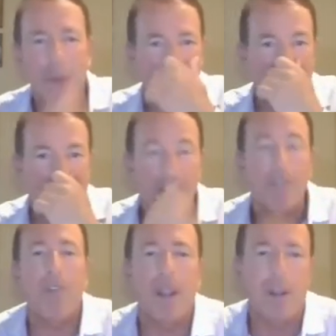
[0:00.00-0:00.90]
but it was the
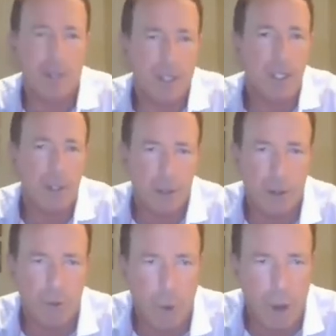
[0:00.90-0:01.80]
innovator in the single
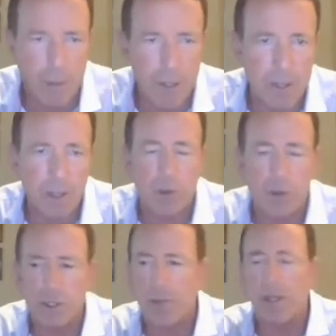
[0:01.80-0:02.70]
serve wine
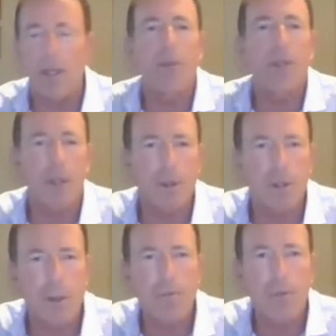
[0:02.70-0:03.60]
business, which has become
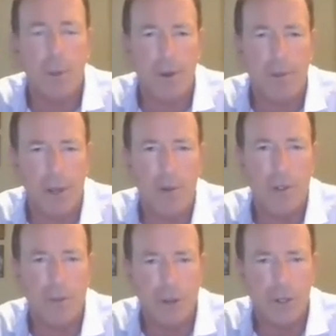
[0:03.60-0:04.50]
huge. Copa di Vino
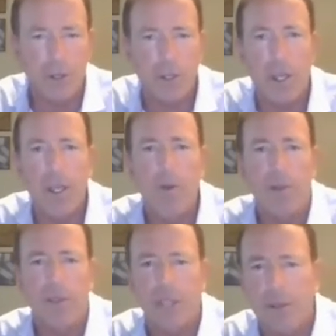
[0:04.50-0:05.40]
was first.
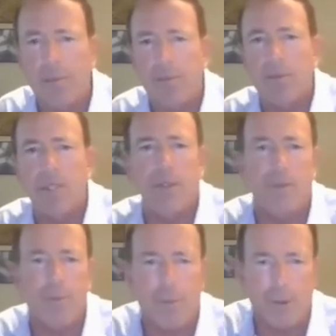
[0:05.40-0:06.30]
We have seven
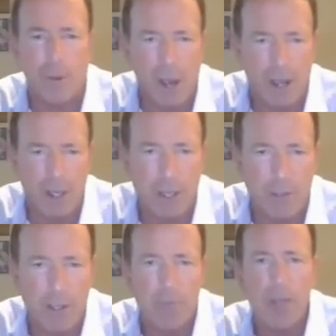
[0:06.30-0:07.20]
seven varieties
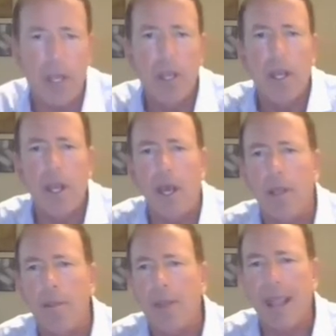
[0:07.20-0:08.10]
of it.
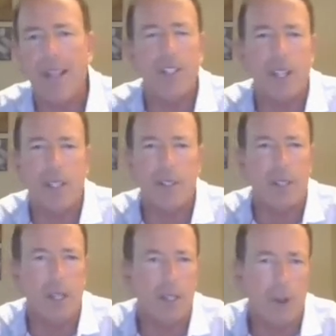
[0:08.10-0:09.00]
Uh, the packaging
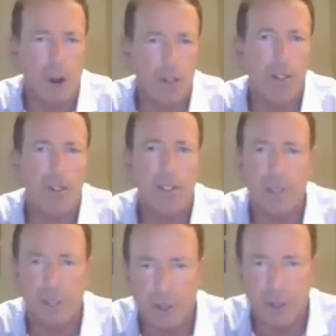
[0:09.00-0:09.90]
is, is ours. It's
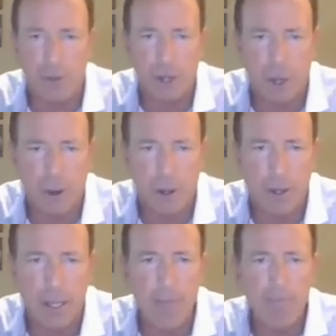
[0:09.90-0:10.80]
exclusive. We own
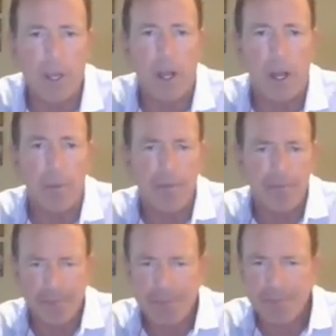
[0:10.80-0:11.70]
it. Um,